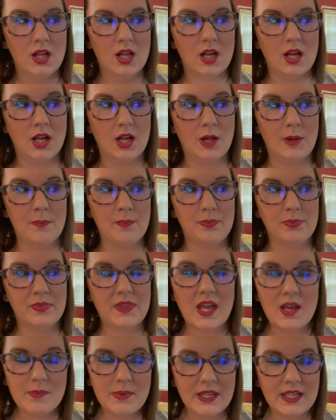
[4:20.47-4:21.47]

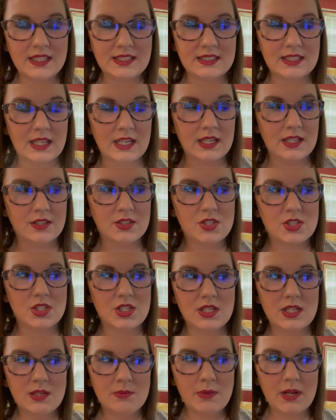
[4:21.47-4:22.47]
That being said, she
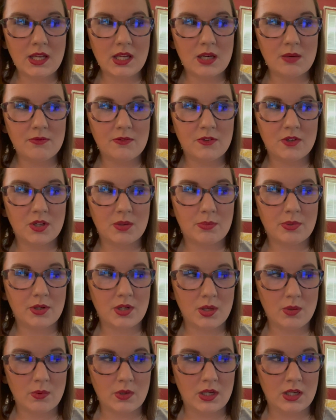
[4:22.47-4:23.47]
did make up for it
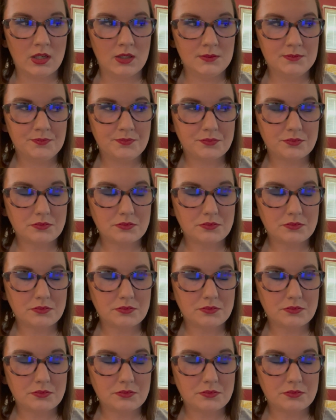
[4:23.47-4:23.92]
pretty well.